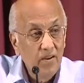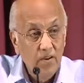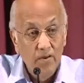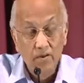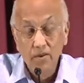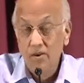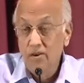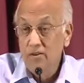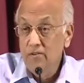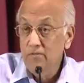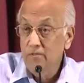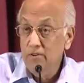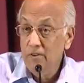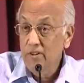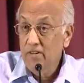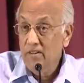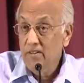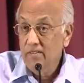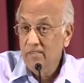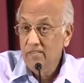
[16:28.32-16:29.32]
Do you long
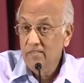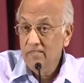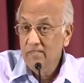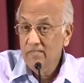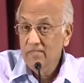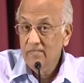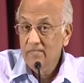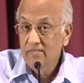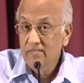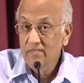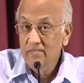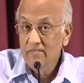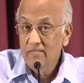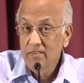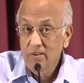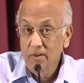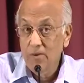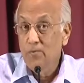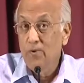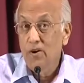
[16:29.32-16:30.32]
for it?
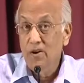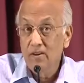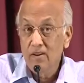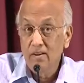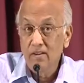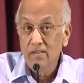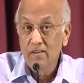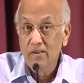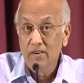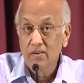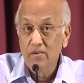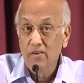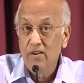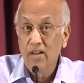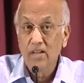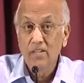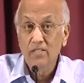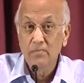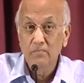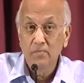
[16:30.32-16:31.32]
Do you want it, that your
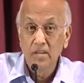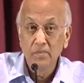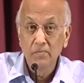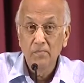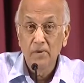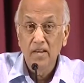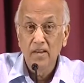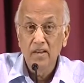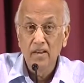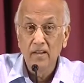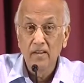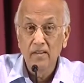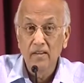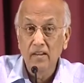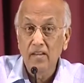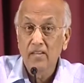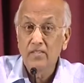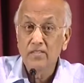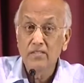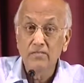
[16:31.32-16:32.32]
days may be
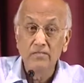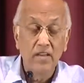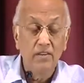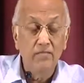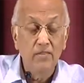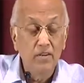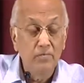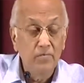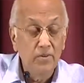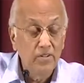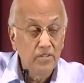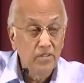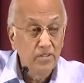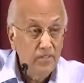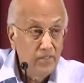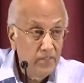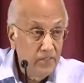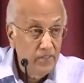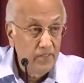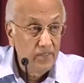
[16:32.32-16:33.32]
like days of heaven upon
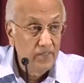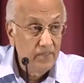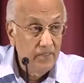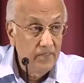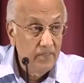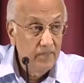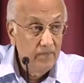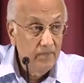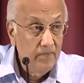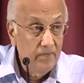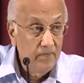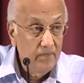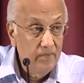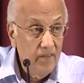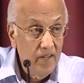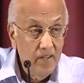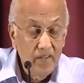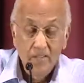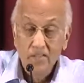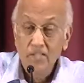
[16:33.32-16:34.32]
earth?
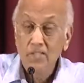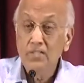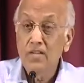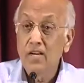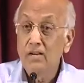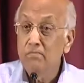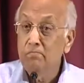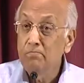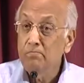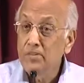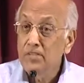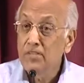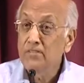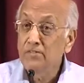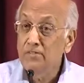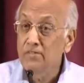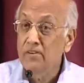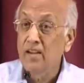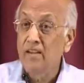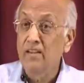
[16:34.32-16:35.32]
This is our
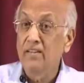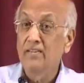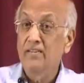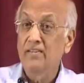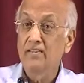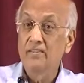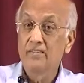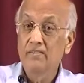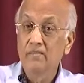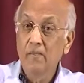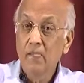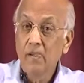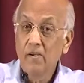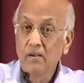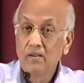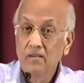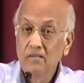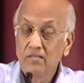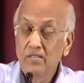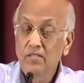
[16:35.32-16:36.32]
birthright.
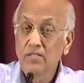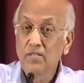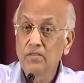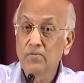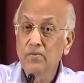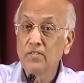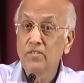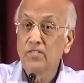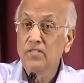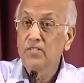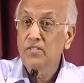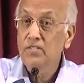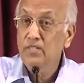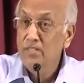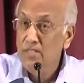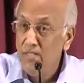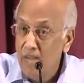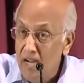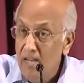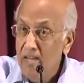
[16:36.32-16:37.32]
This is what
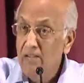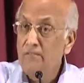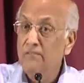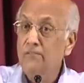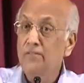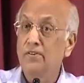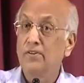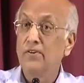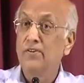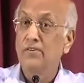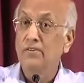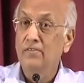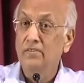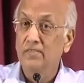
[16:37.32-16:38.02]
Jesus died for.